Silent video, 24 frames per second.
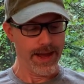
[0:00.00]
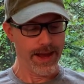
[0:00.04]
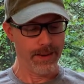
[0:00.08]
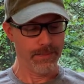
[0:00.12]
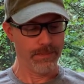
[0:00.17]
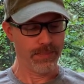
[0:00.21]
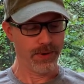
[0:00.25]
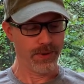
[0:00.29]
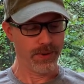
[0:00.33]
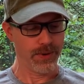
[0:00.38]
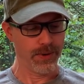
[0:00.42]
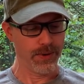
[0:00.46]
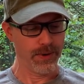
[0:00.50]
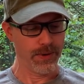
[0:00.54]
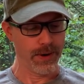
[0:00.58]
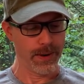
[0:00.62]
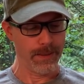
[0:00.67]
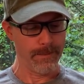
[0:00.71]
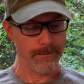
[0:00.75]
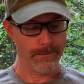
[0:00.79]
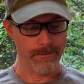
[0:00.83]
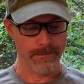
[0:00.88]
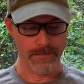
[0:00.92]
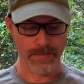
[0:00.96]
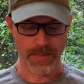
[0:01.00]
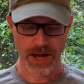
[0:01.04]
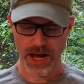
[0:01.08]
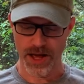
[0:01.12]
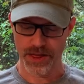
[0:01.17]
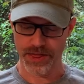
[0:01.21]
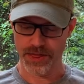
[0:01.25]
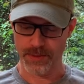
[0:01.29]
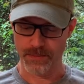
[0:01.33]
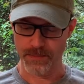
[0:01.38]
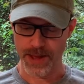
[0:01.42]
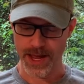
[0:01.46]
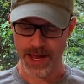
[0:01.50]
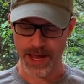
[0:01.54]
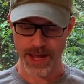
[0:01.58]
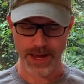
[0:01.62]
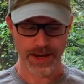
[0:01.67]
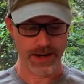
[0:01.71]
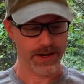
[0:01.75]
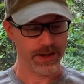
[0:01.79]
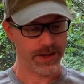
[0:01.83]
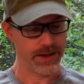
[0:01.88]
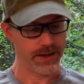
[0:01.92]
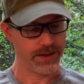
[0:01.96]
Emperor
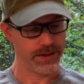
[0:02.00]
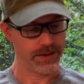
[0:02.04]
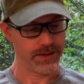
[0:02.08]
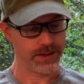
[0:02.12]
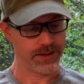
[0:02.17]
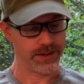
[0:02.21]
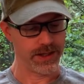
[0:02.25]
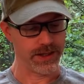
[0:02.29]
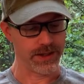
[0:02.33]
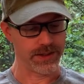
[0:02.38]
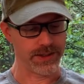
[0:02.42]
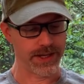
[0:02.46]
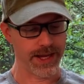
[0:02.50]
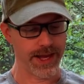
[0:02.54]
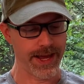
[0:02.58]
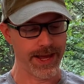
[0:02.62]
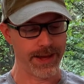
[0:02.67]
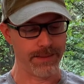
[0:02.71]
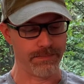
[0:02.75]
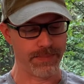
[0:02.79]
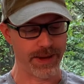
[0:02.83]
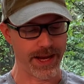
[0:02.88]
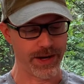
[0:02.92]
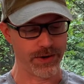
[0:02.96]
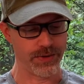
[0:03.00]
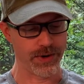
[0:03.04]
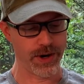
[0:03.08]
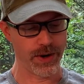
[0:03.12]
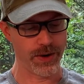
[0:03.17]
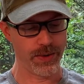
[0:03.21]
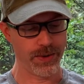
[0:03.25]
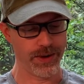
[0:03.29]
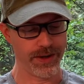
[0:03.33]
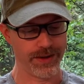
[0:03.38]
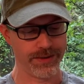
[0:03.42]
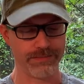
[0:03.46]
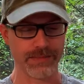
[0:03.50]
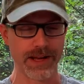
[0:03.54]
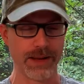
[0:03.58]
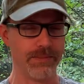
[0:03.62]
Mothman says, hey, Pedro.